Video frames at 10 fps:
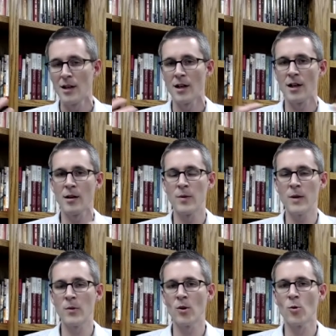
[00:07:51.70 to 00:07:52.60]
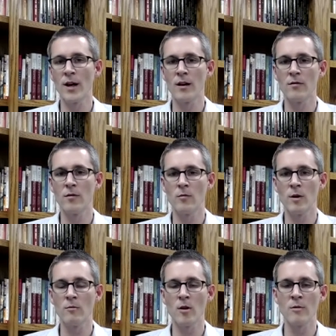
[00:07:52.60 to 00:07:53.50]
uh, people aware of. We
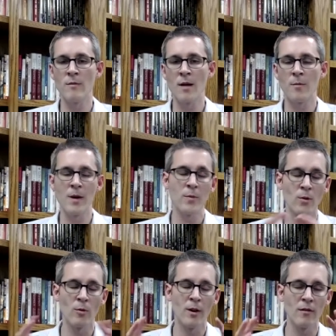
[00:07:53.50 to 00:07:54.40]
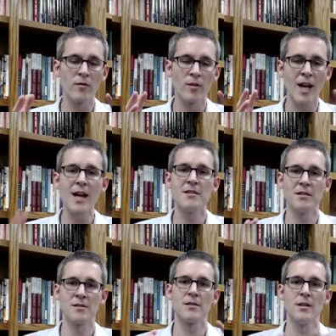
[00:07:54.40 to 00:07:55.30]
will only make people aware of
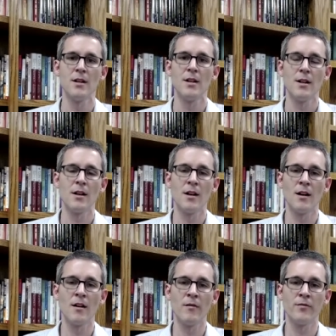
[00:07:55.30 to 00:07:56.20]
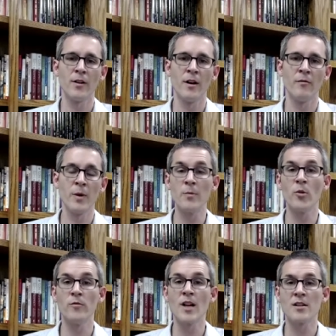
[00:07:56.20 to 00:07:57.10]
cases uh, of, of people who
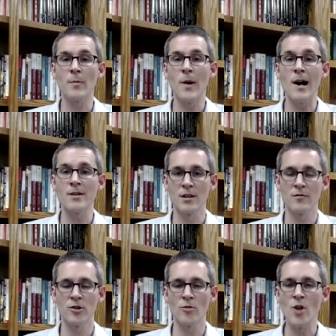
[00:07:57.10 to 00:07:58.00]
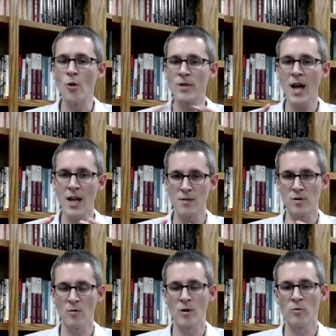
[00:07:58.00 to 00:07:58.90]
tested positive. So no names.
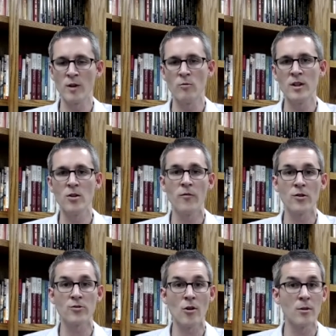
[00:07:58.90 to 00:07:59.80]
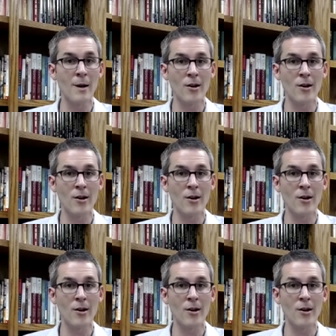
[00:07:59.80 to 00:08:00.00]
Uh, we, we do feel strongly about